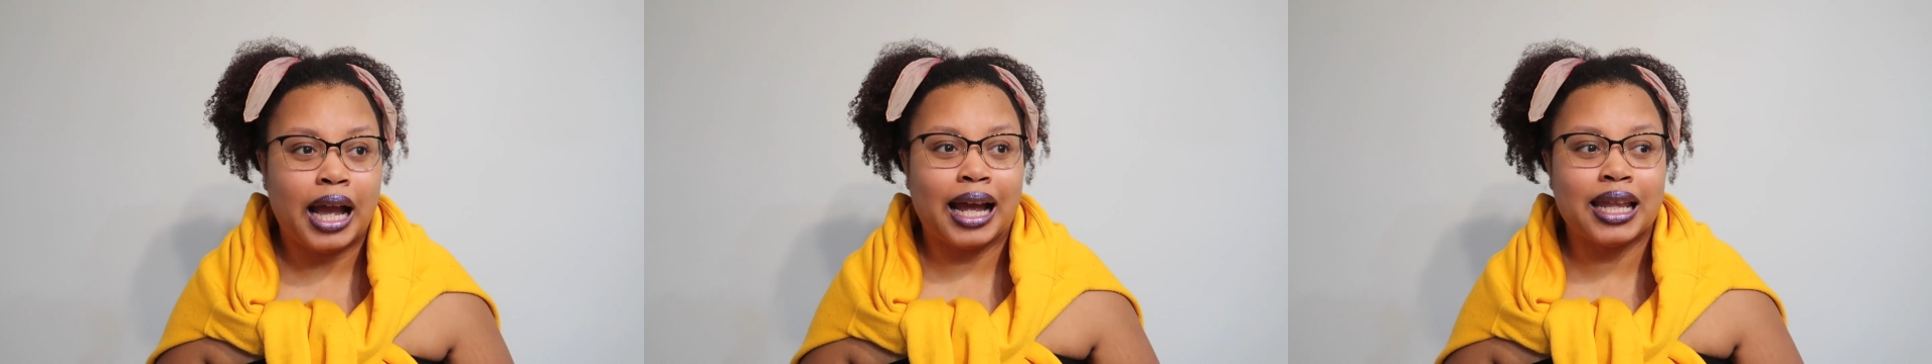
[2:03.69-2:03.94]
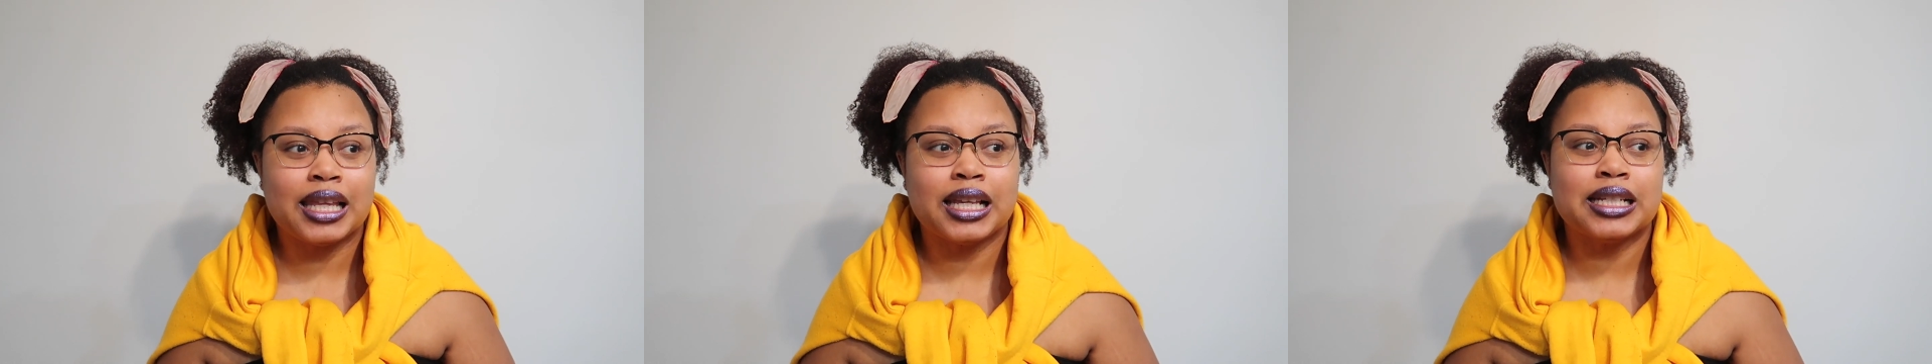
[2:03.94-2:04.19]

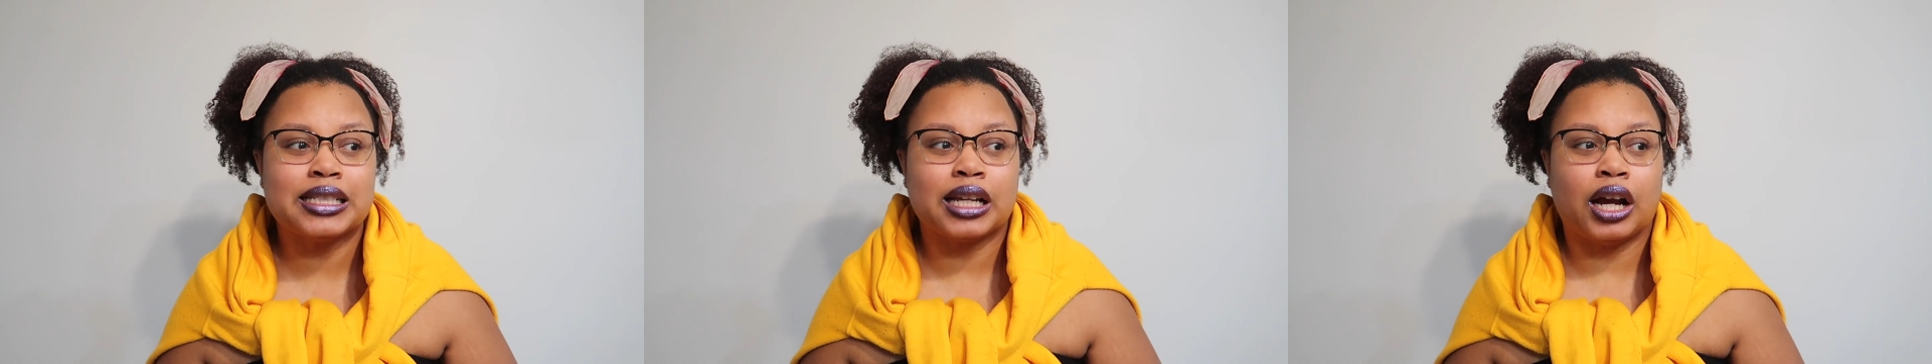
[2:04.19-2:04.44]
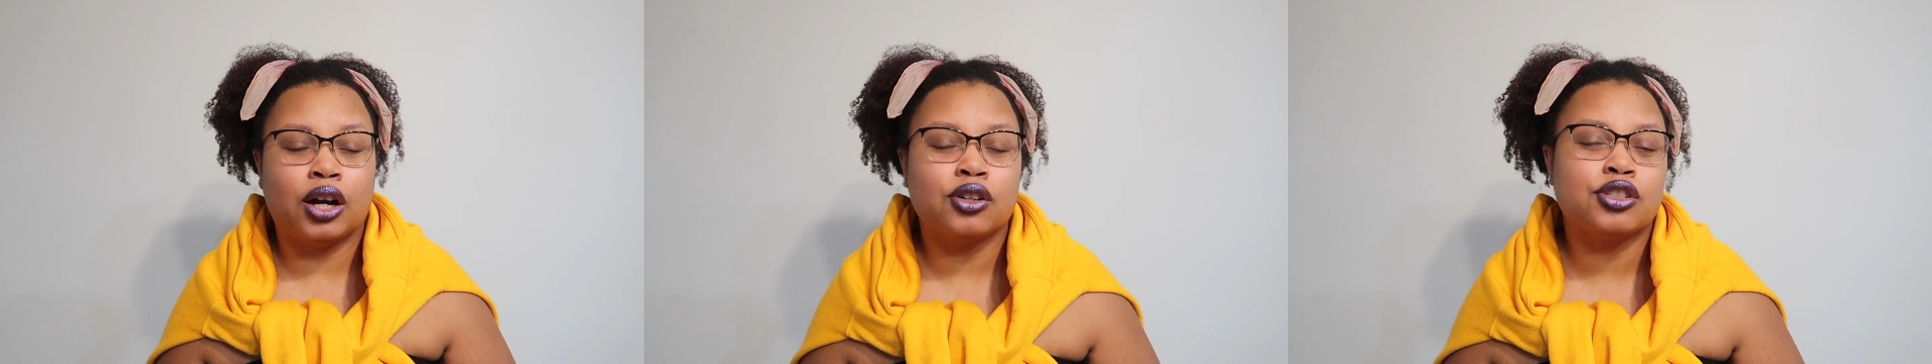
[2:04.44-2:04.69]
I think it's
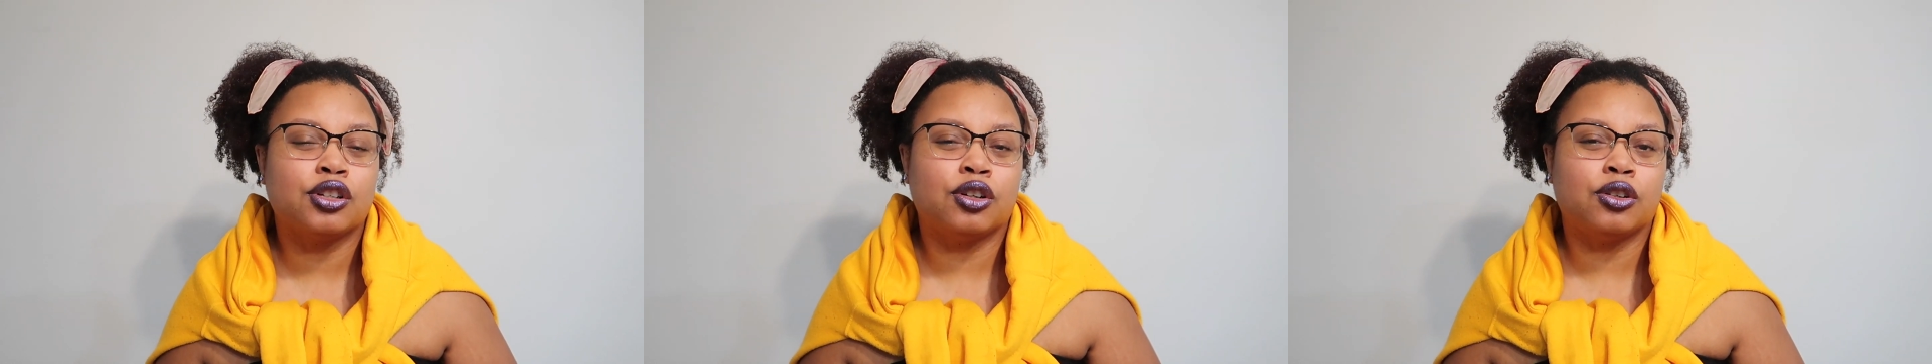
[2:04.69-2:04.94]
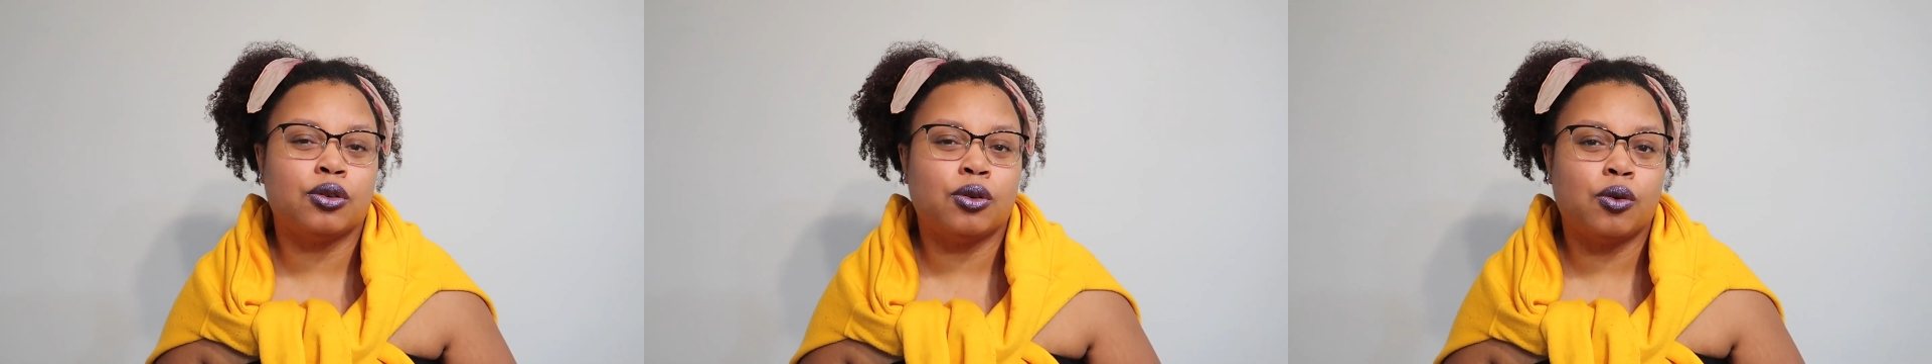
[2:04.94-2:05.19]

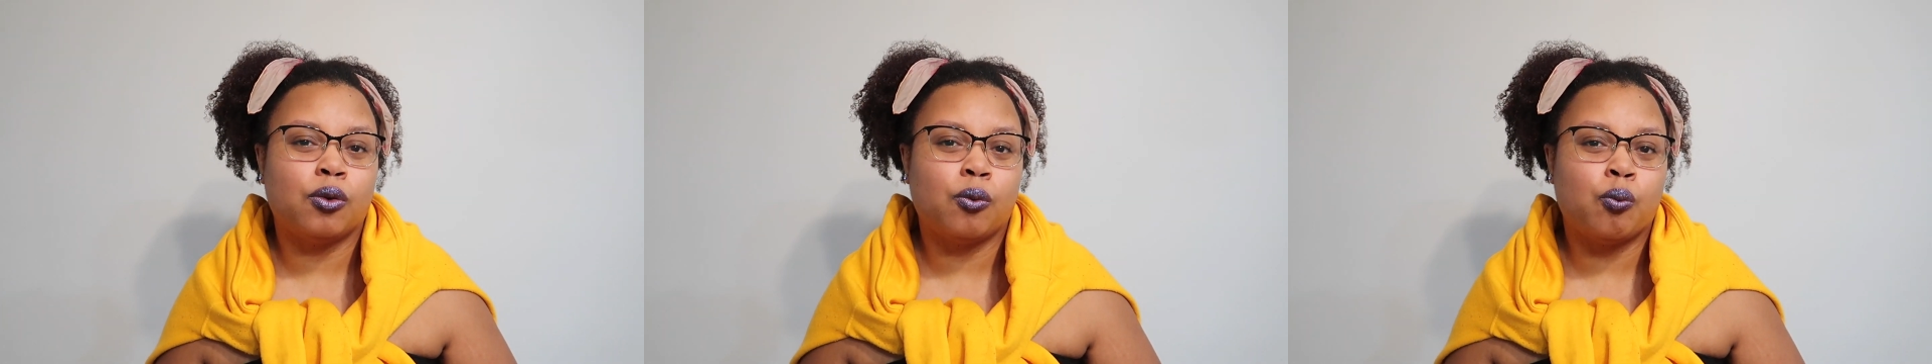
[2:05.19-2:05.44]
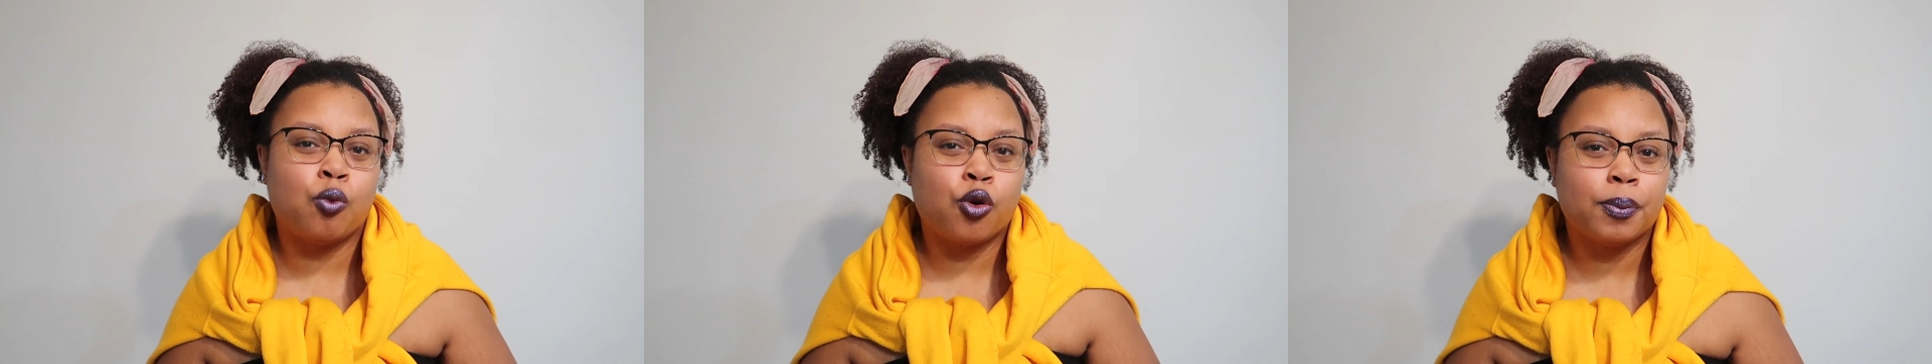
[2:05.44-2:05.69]
also
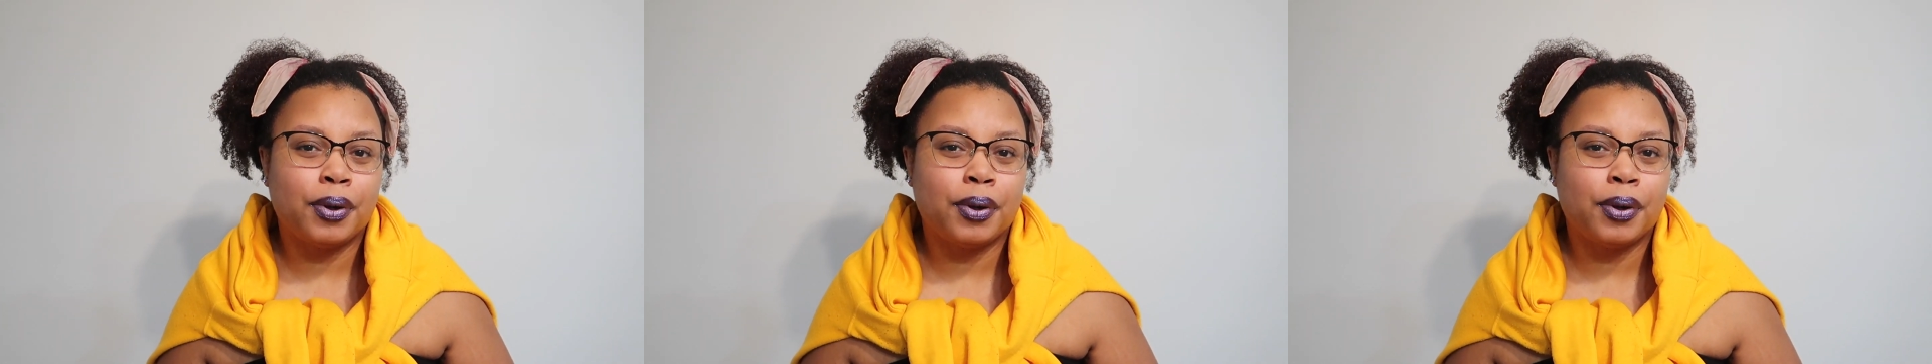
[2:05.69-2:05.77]
more